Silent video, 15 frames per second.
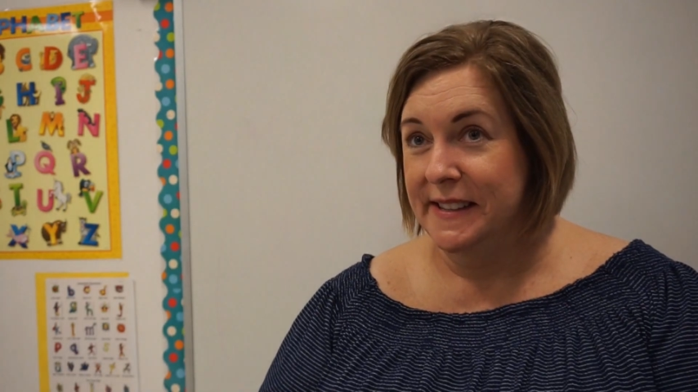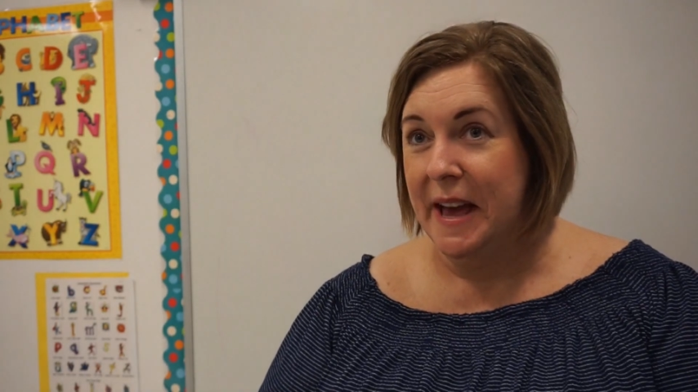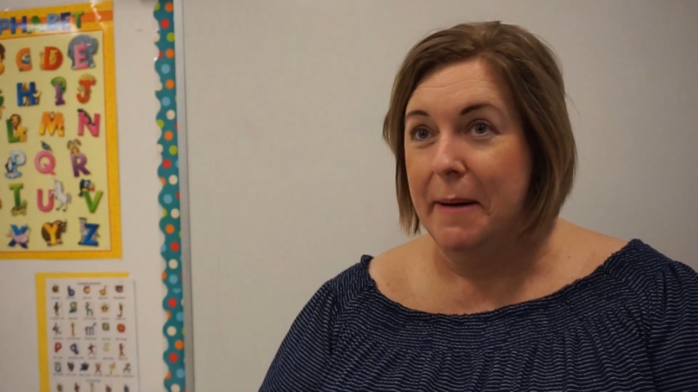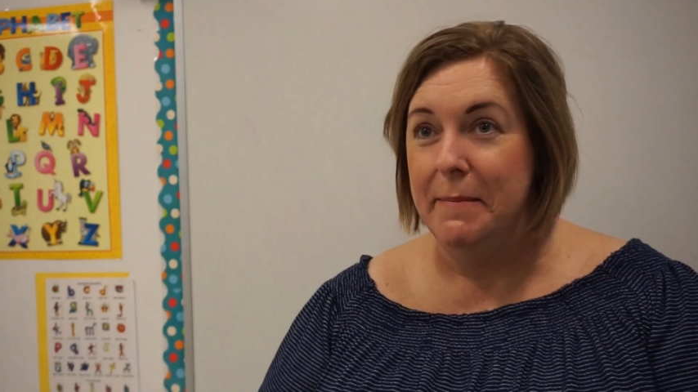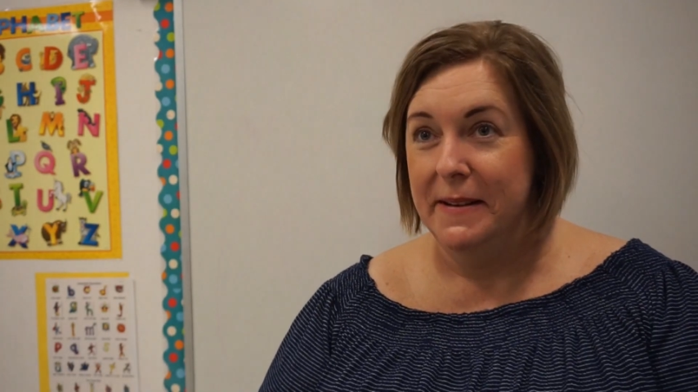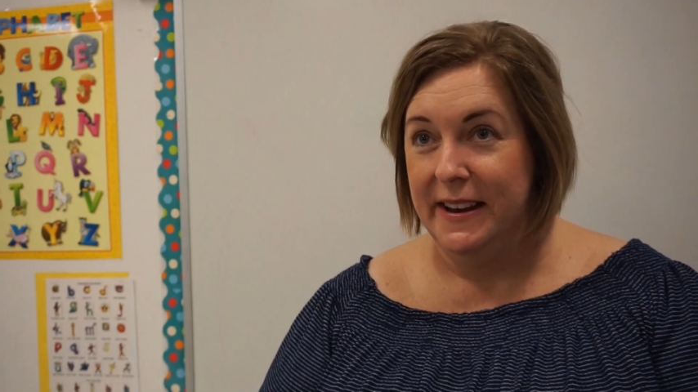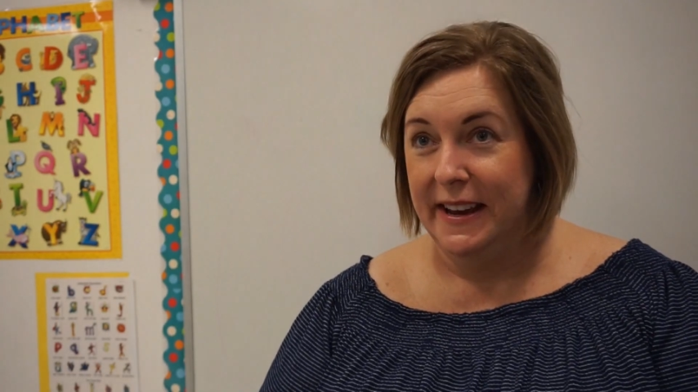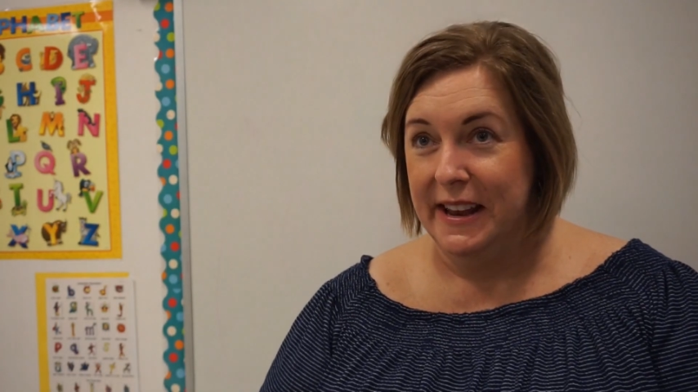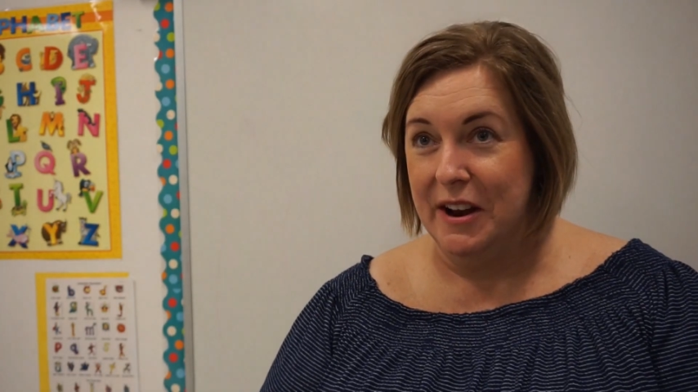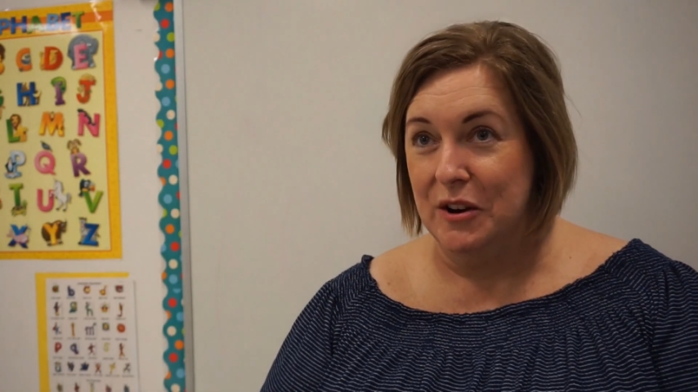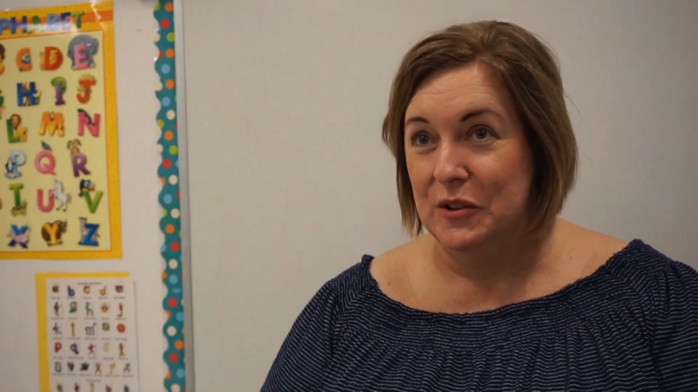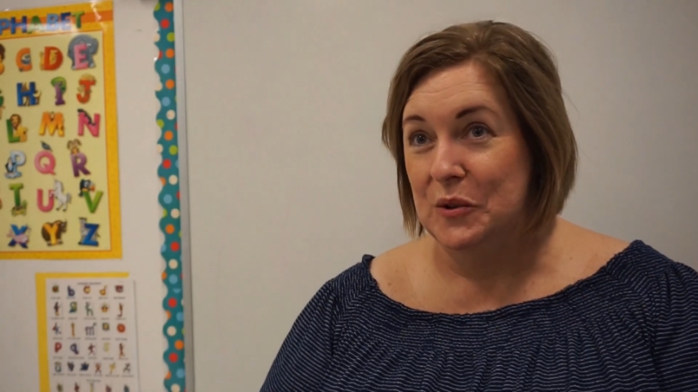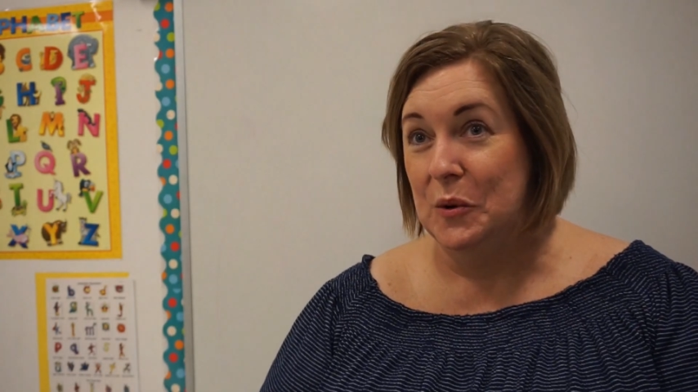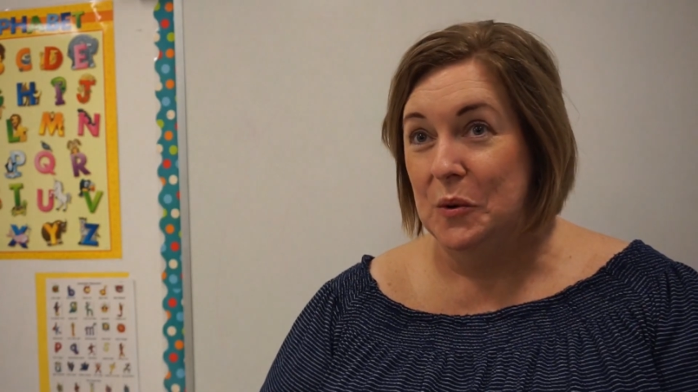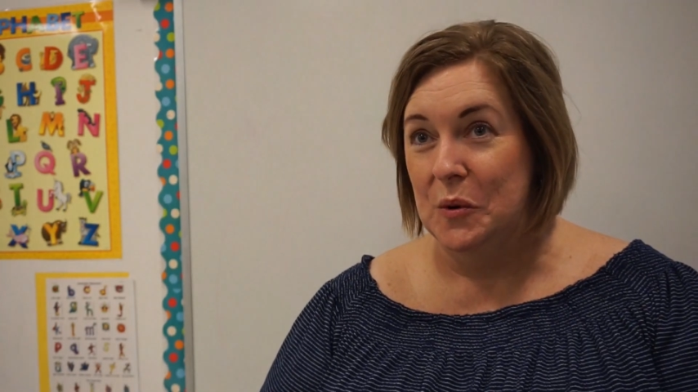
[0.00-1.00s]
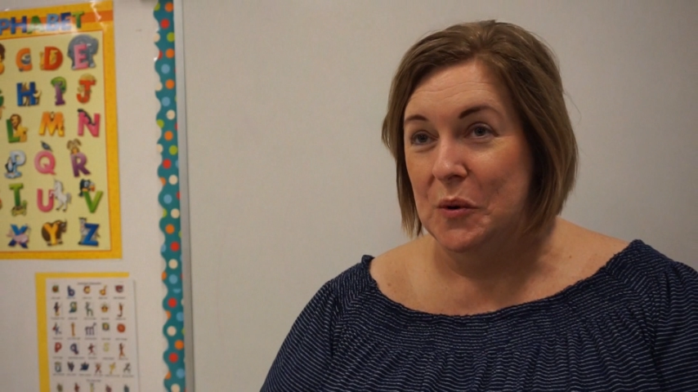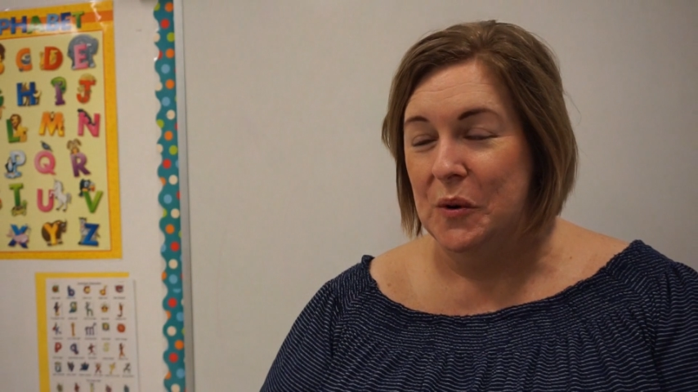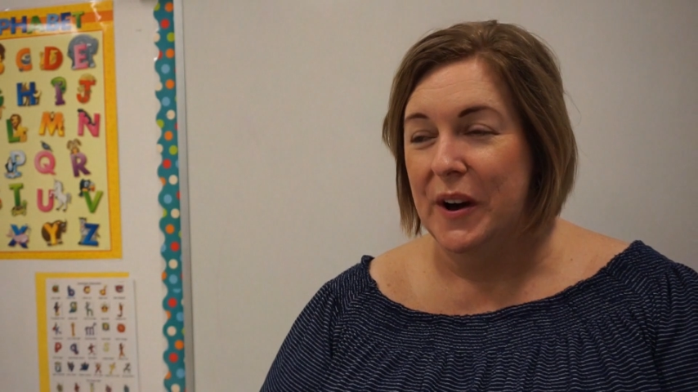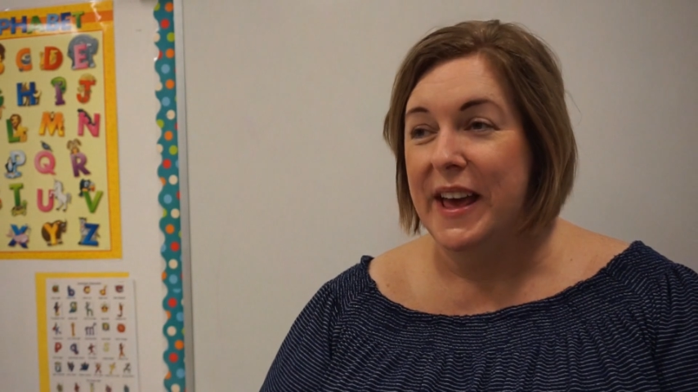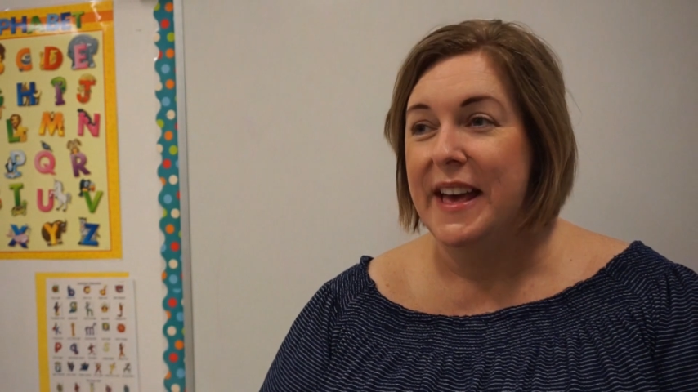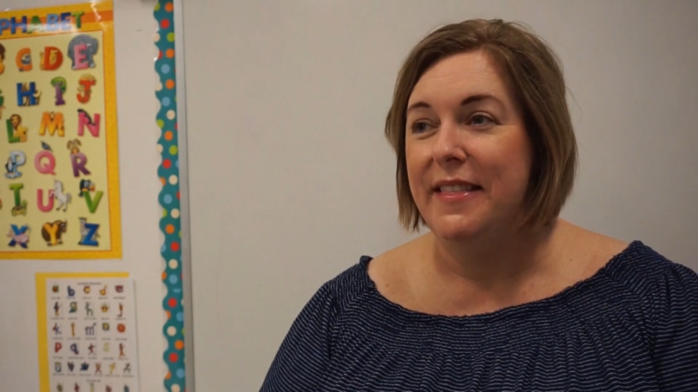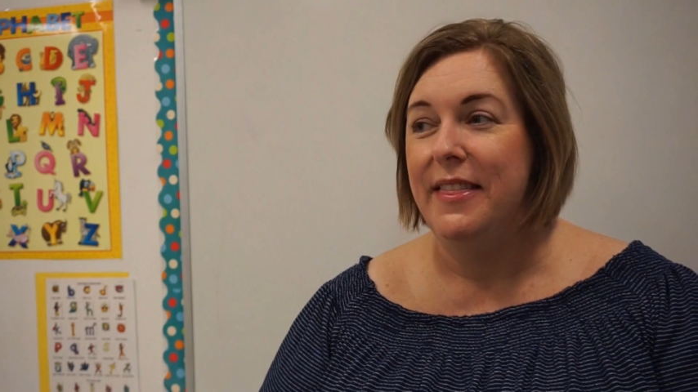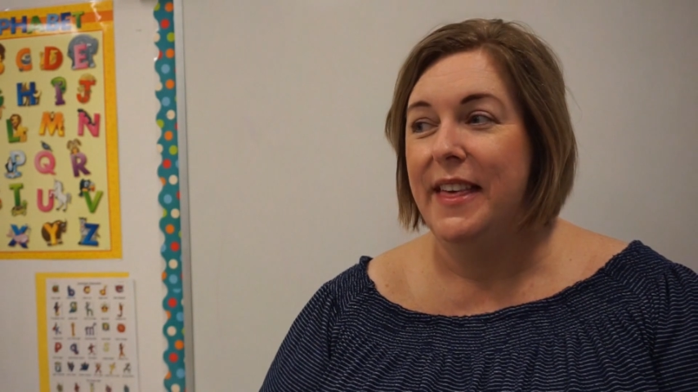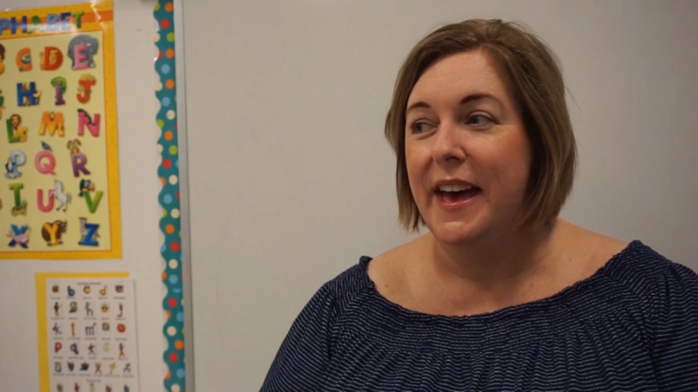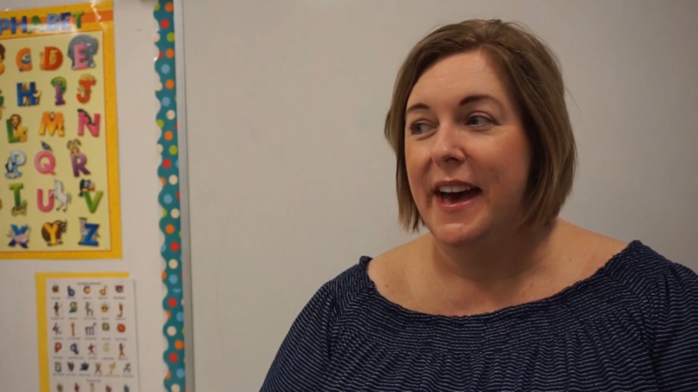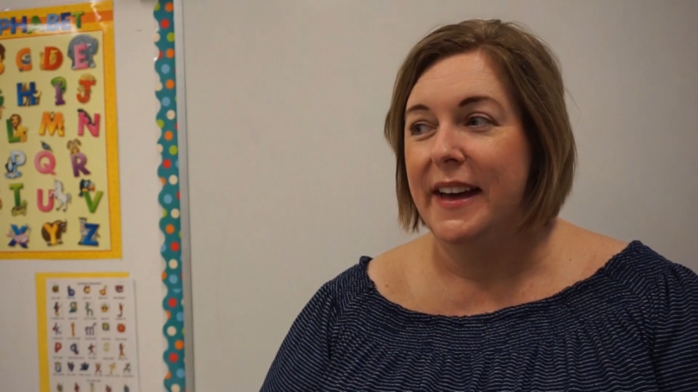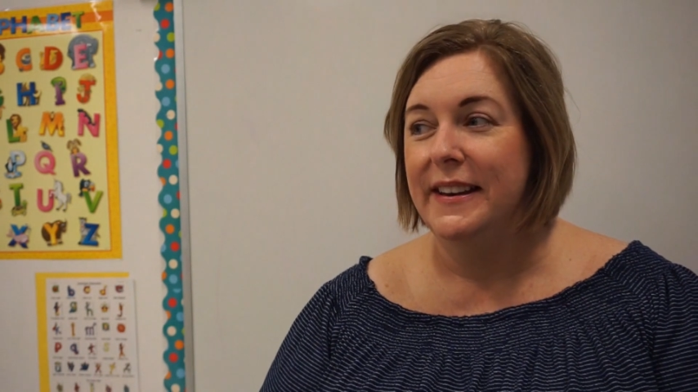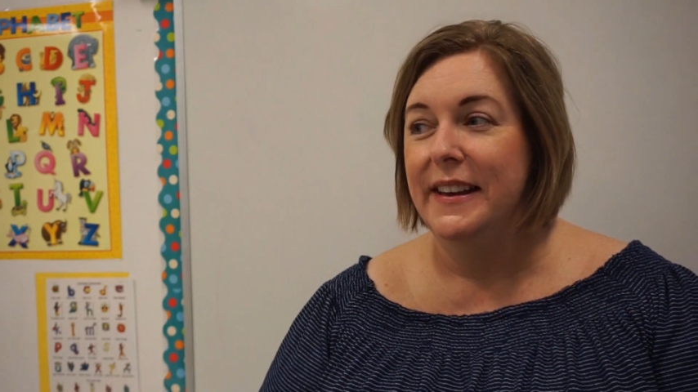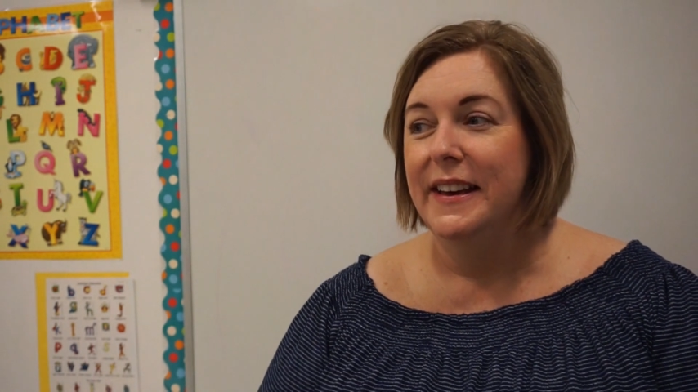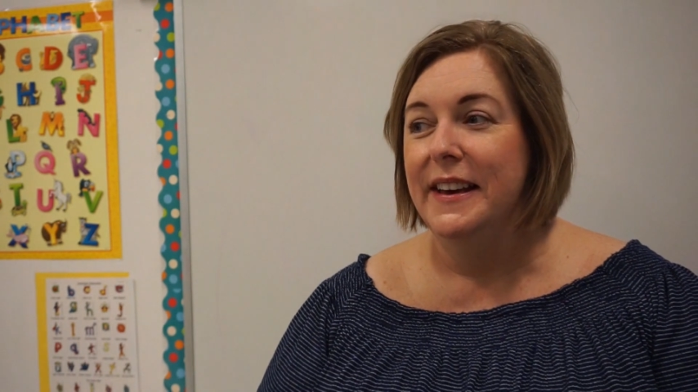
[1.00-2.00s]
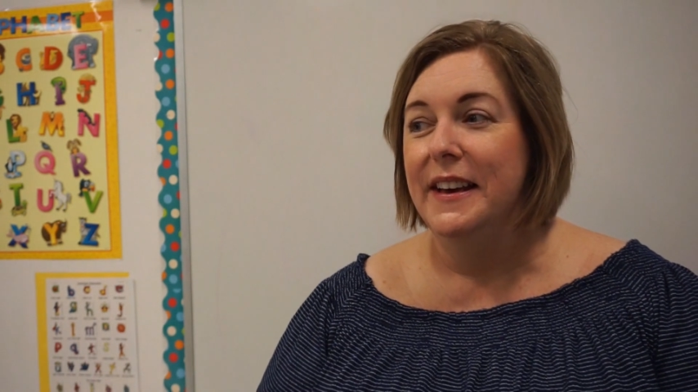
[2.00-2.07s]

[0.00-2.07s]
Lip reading: happening at our school and that